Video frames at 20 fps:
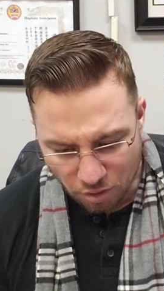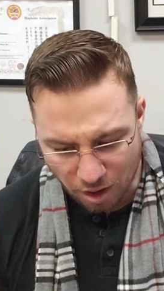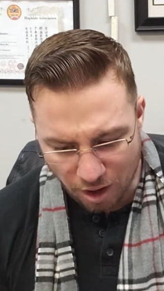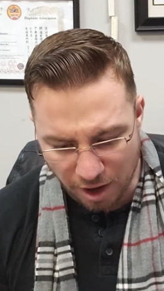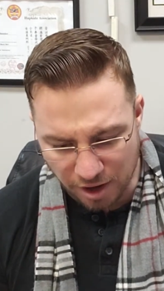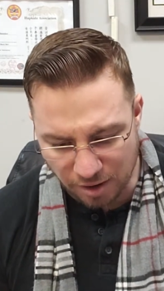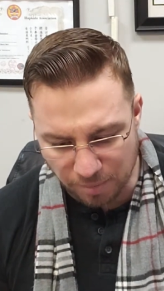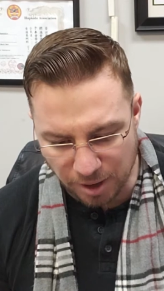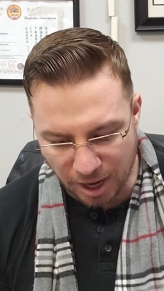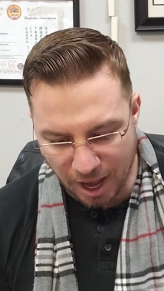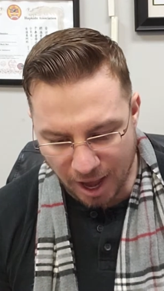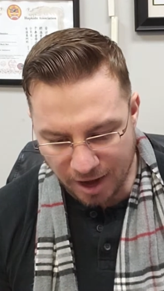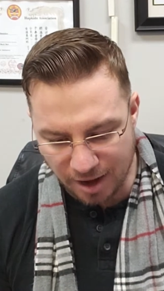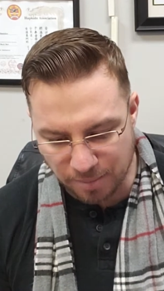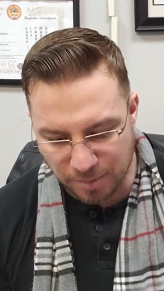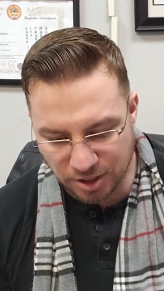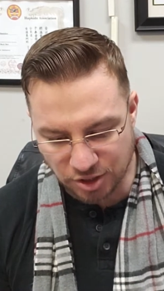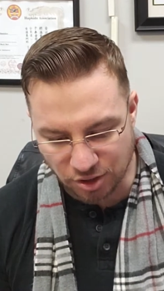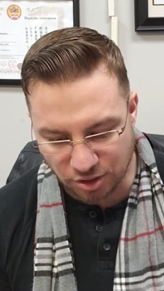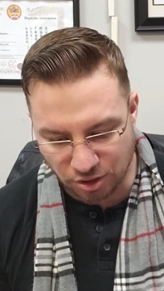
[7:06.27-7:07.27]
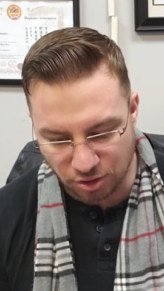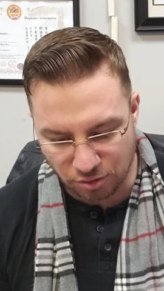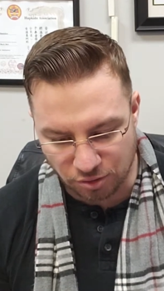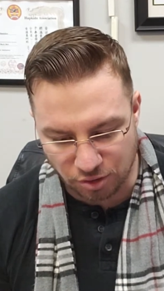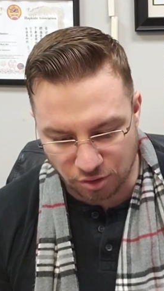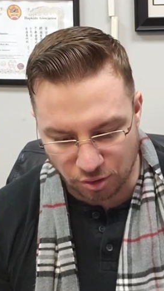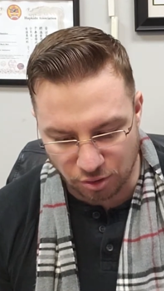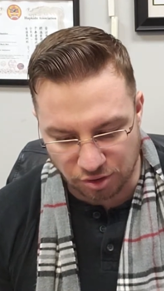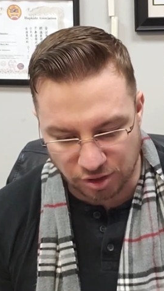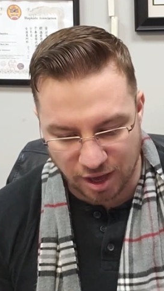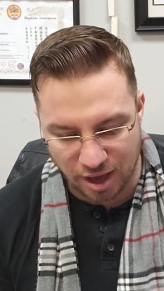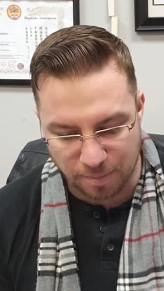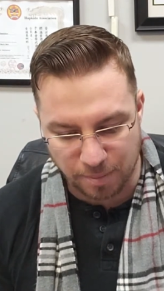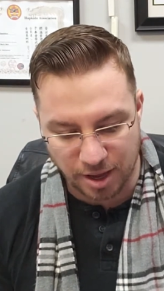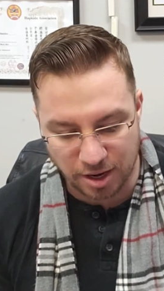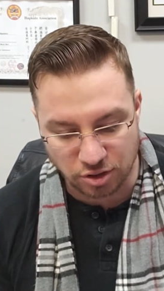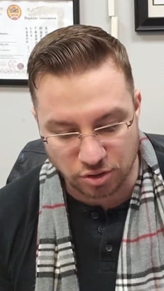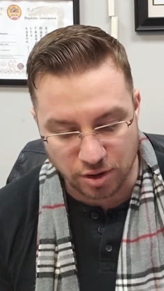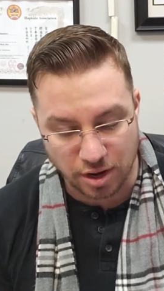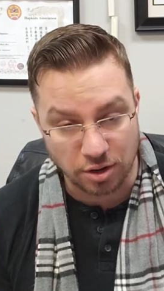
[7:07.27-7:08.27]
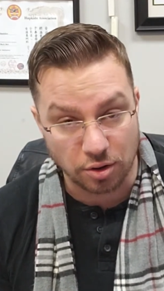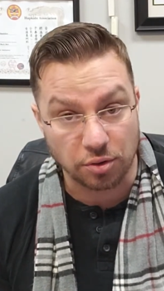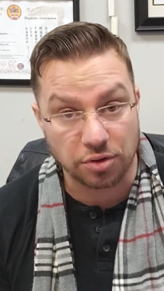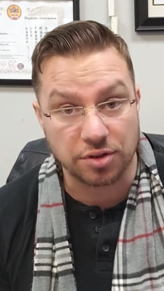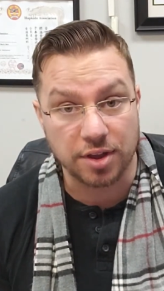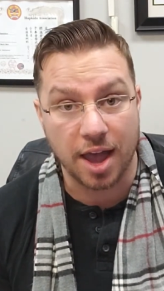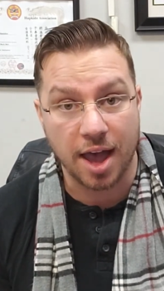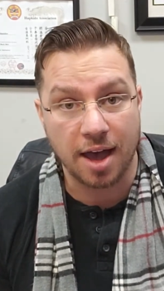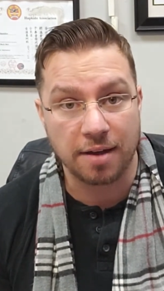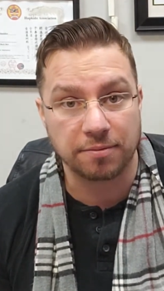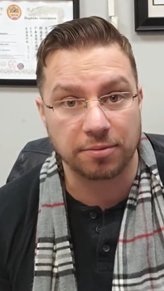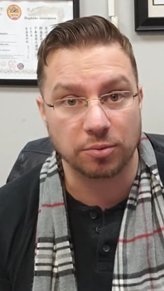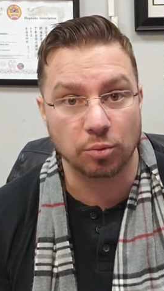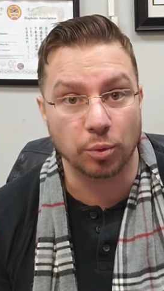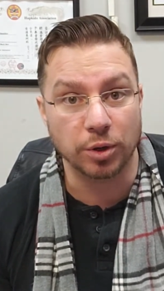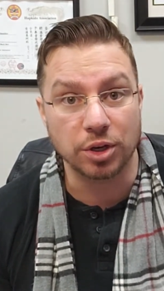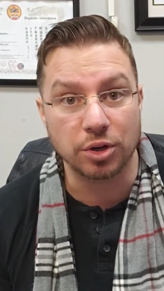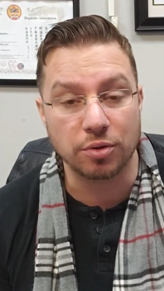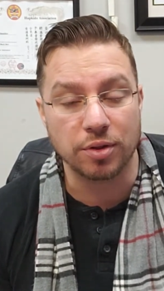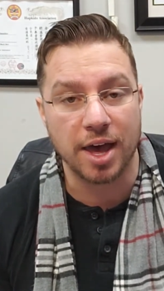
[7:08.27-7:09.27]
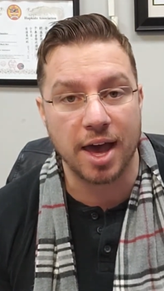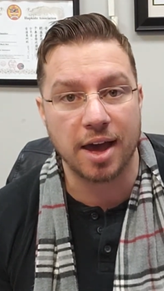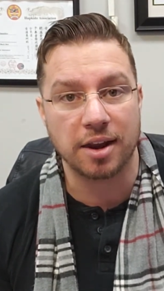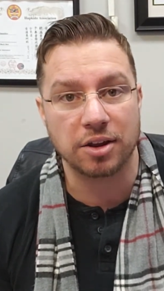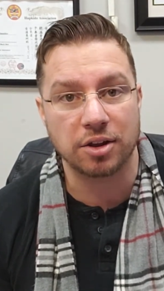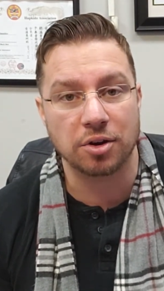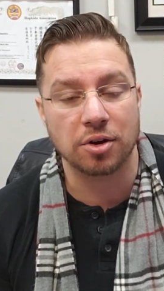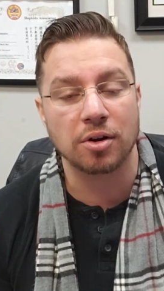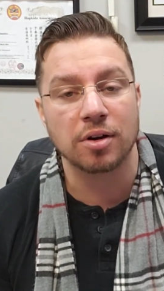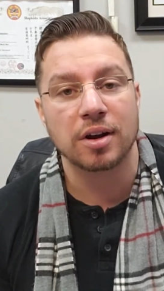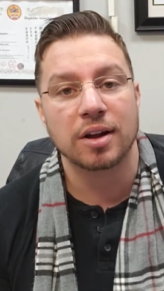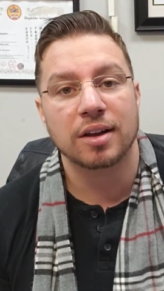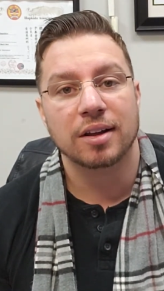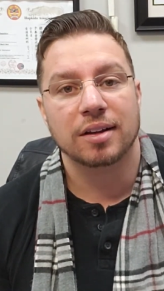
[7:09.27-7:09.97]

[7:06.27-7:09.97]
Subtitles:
All right, number 9, I mentioned use the USKMA to train your staff. We do that here.